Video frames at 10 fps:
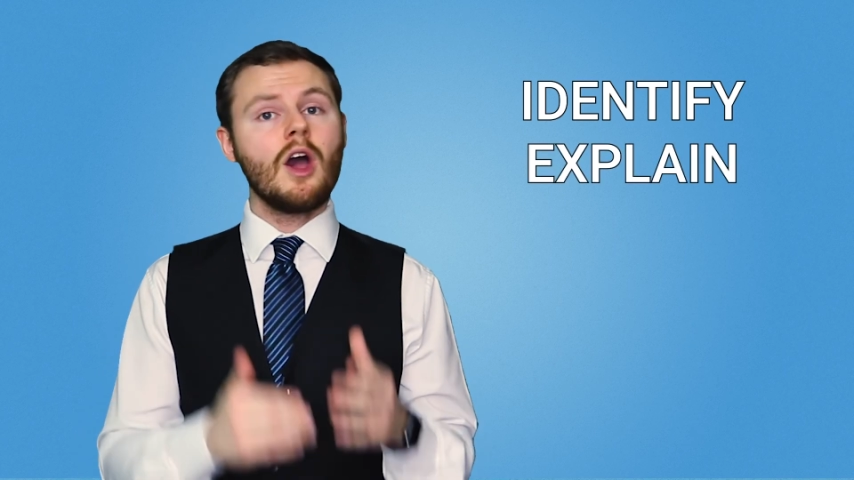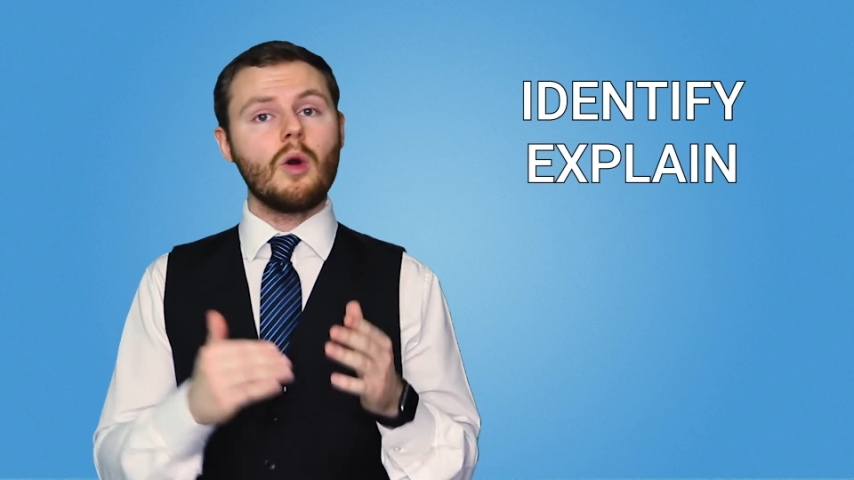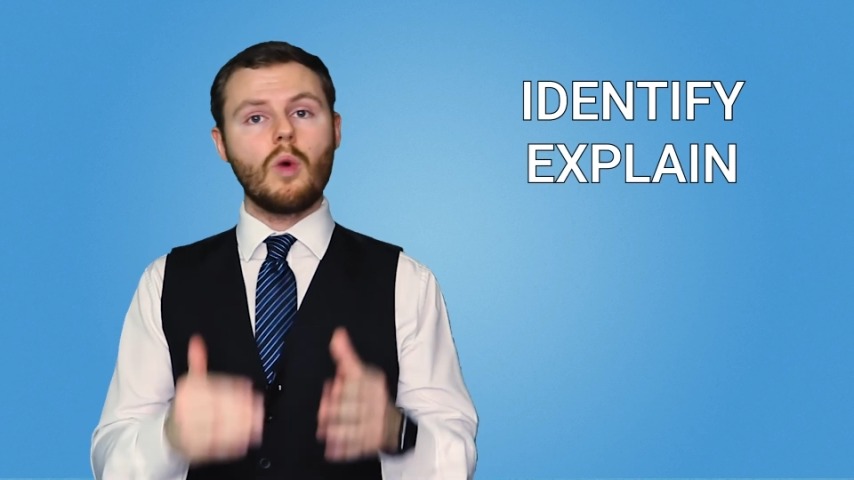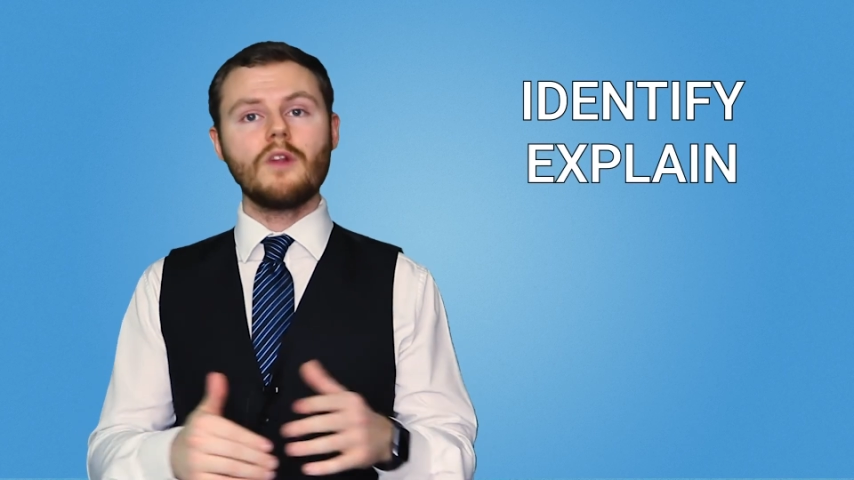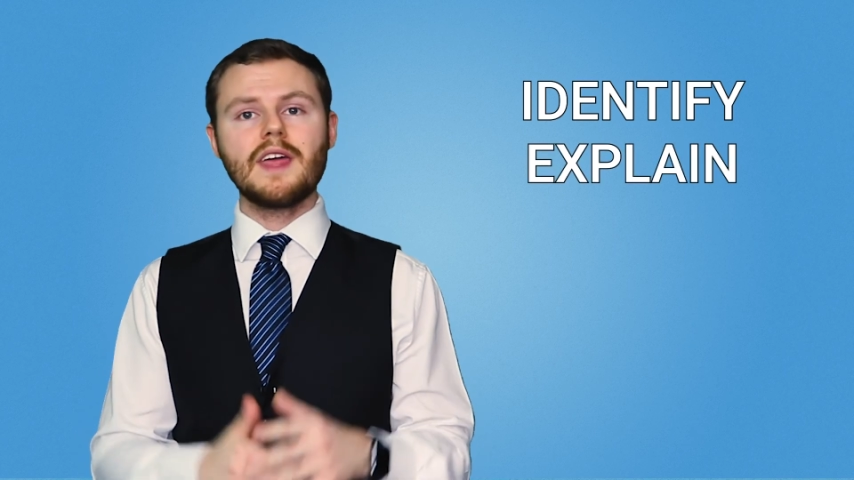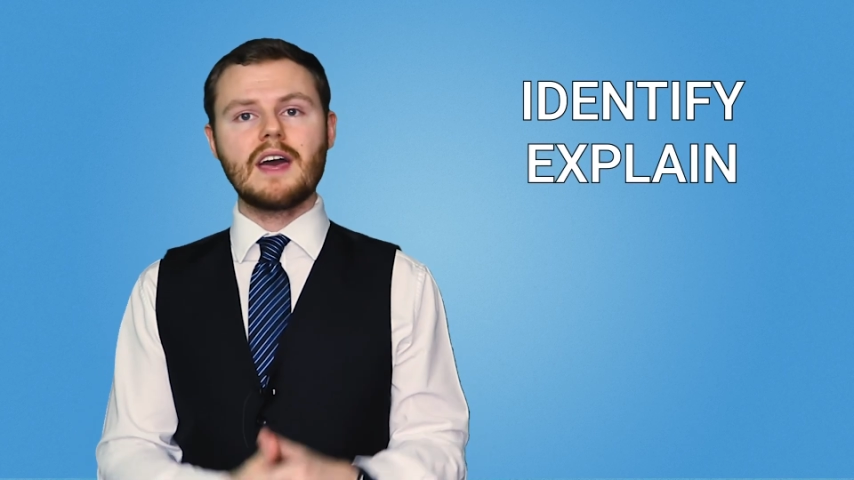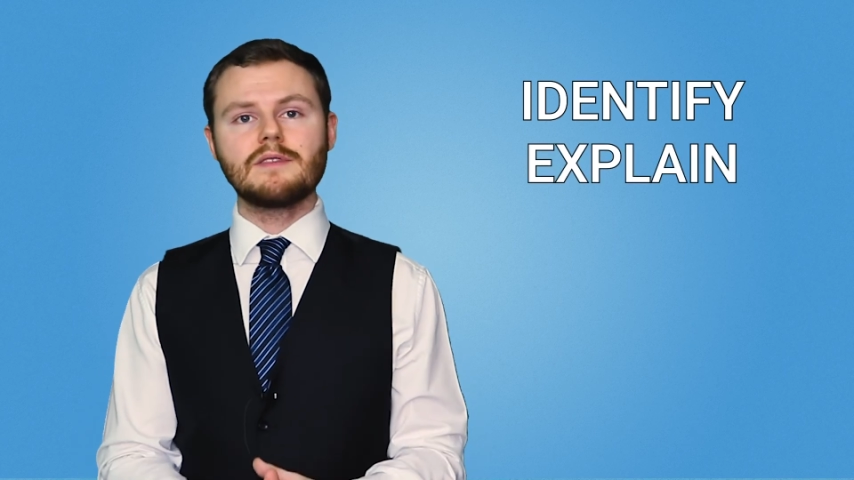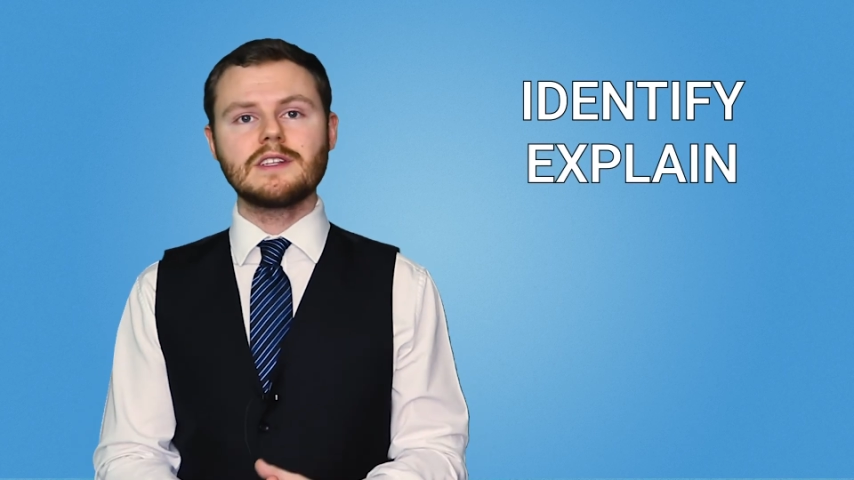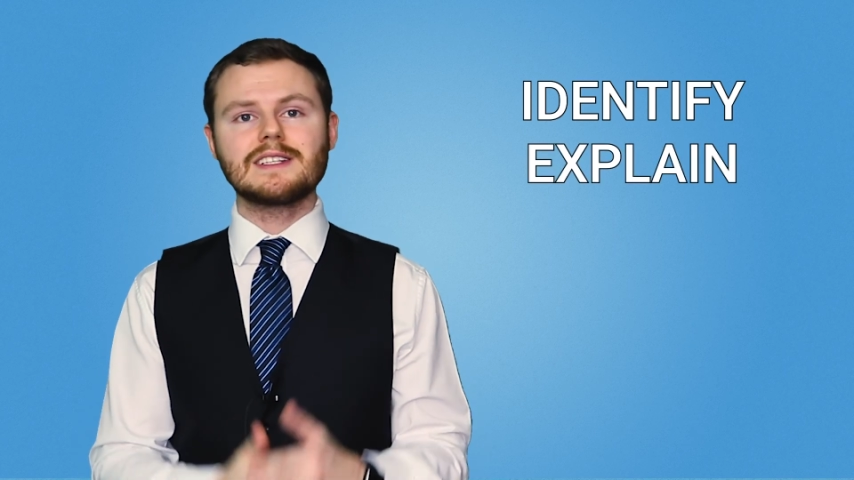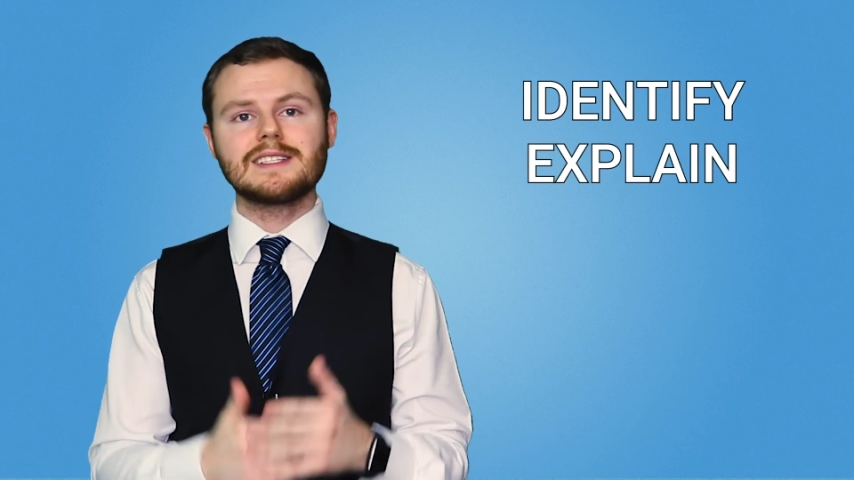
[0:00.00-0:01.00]
what the
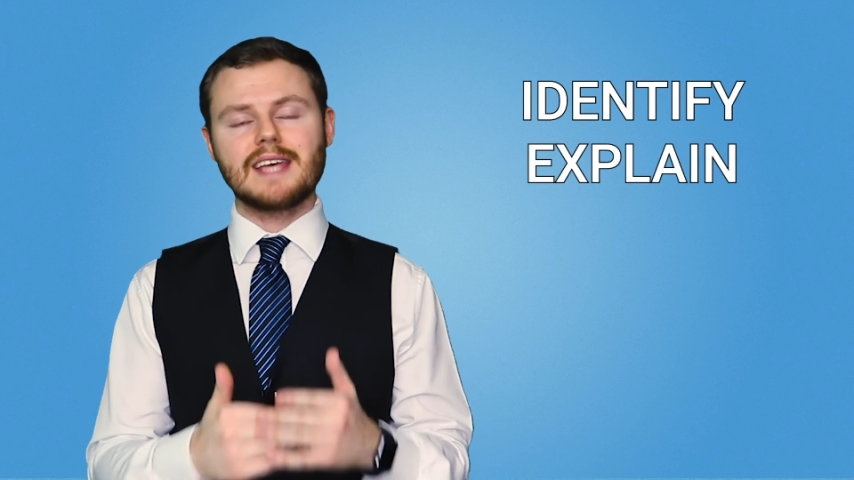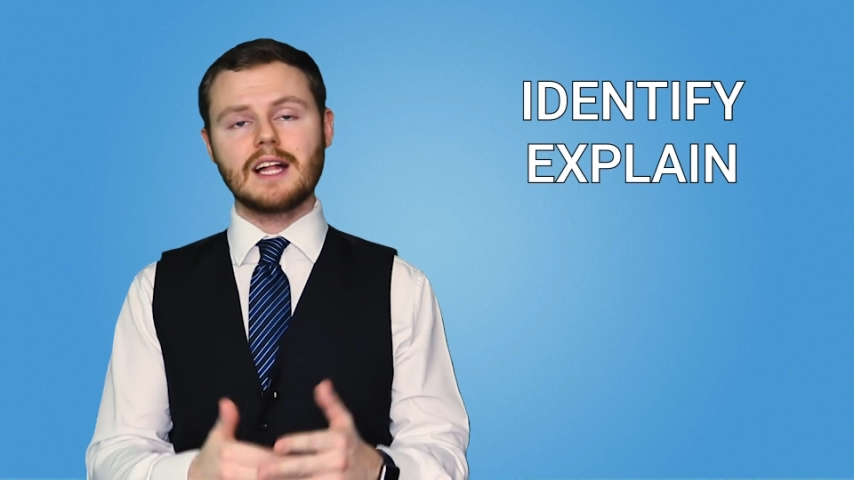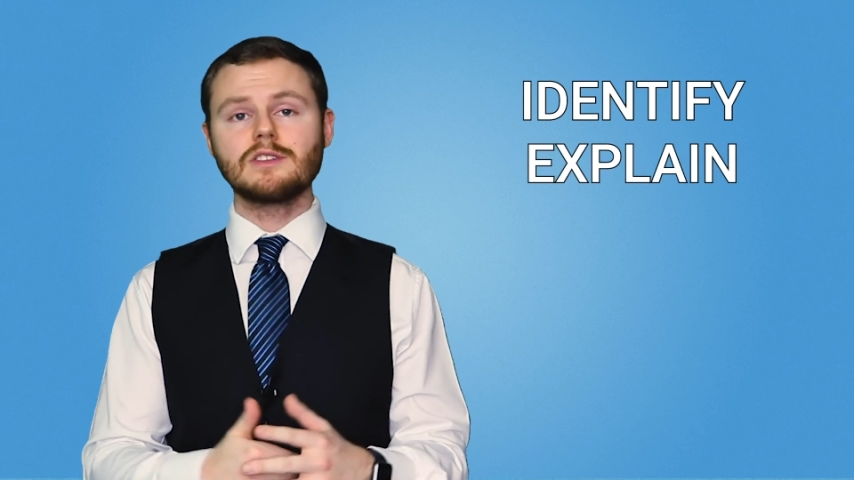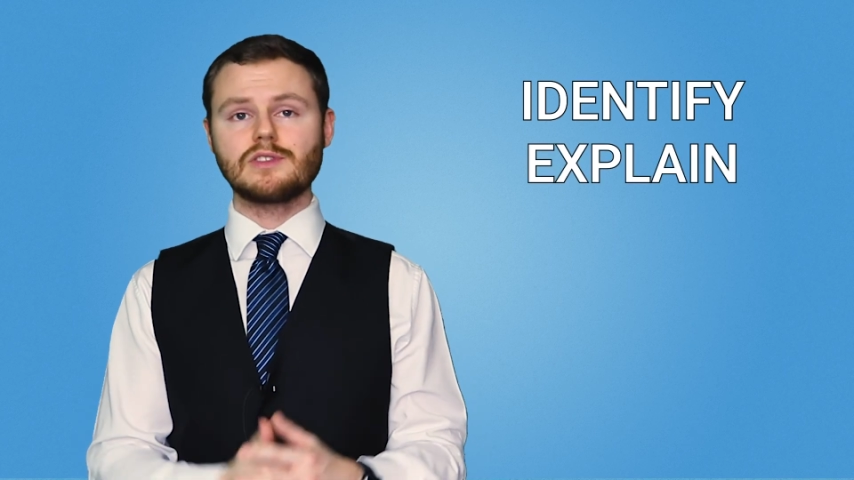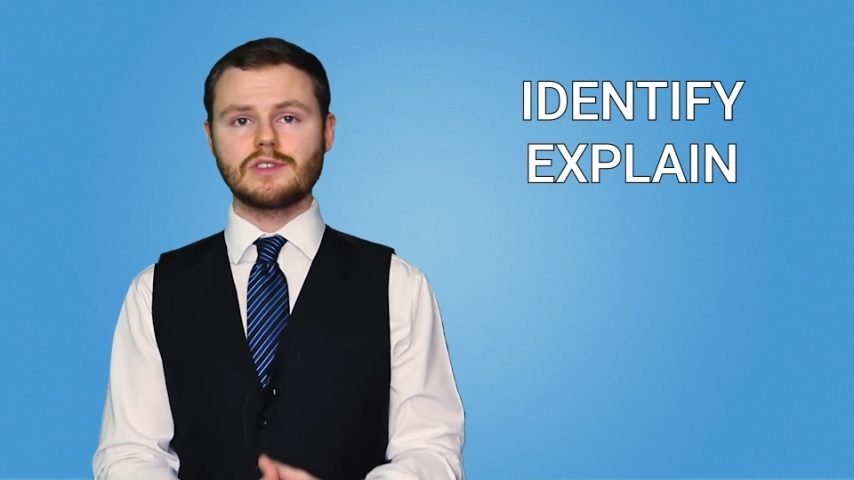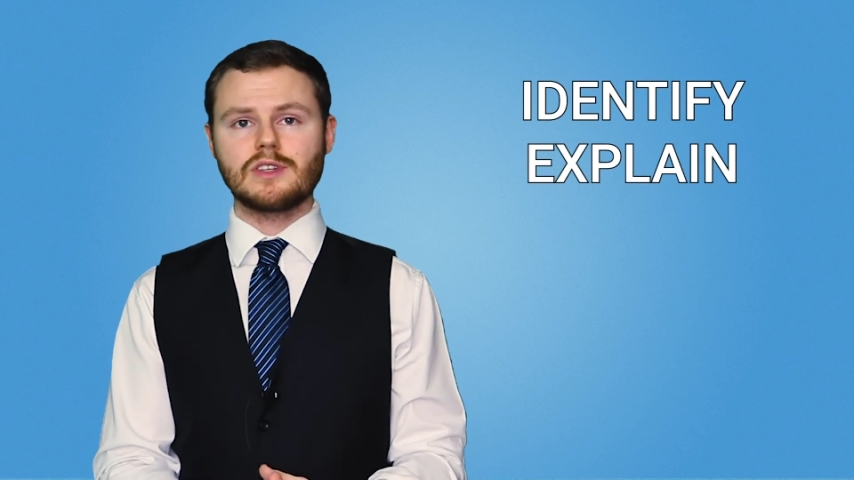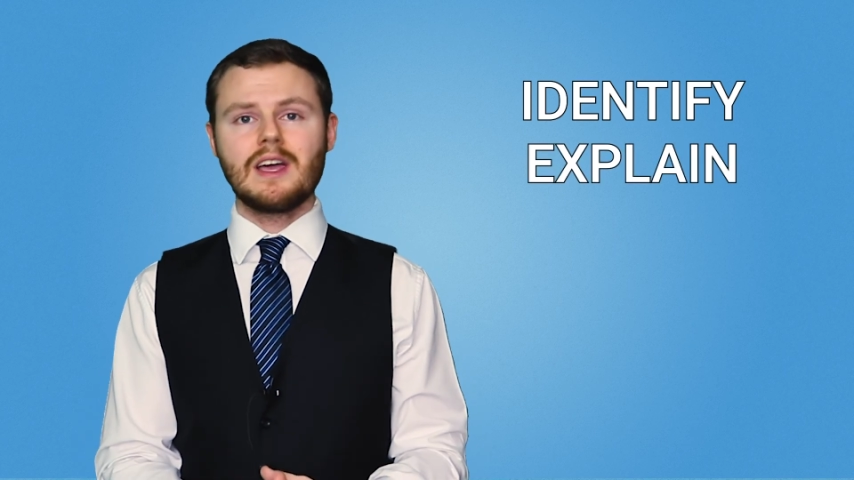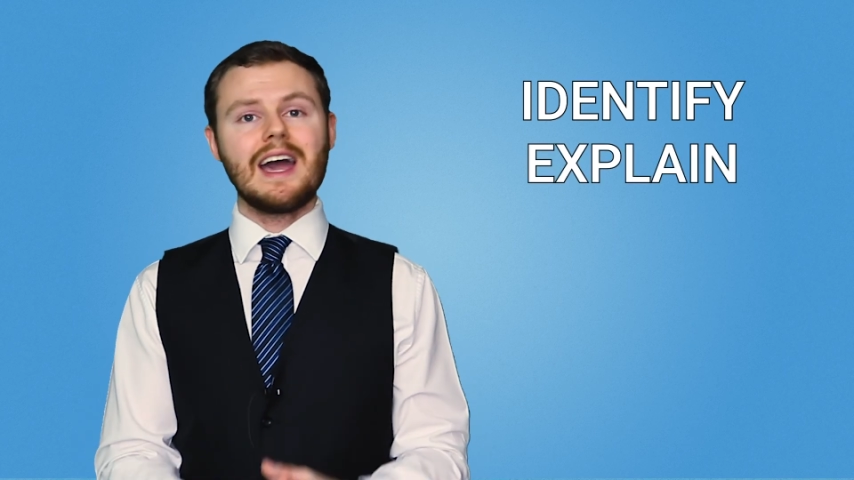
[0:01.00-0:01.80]
evidence tells us